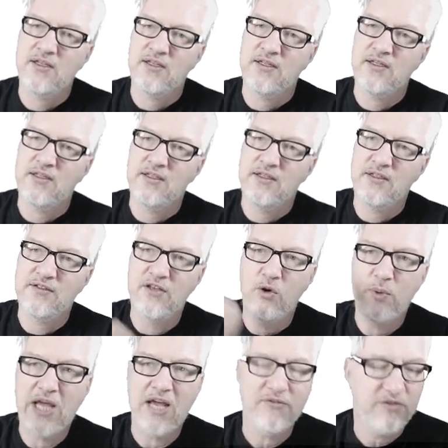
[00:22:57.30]
So we have the
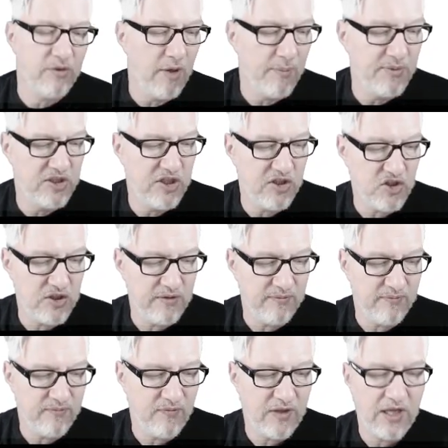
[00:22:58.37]
repetition.
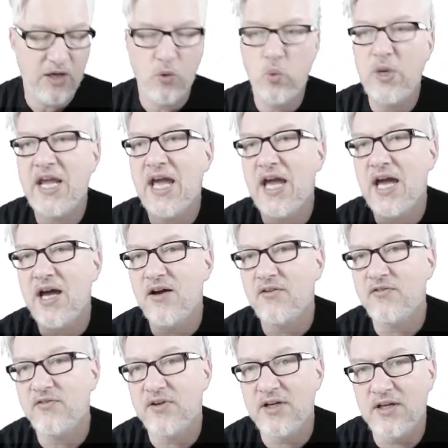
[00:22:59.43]
We have
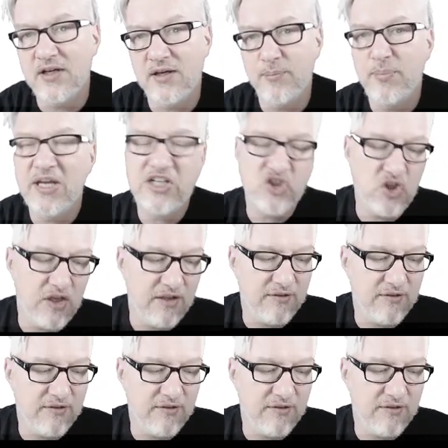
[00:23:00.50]
a picture is better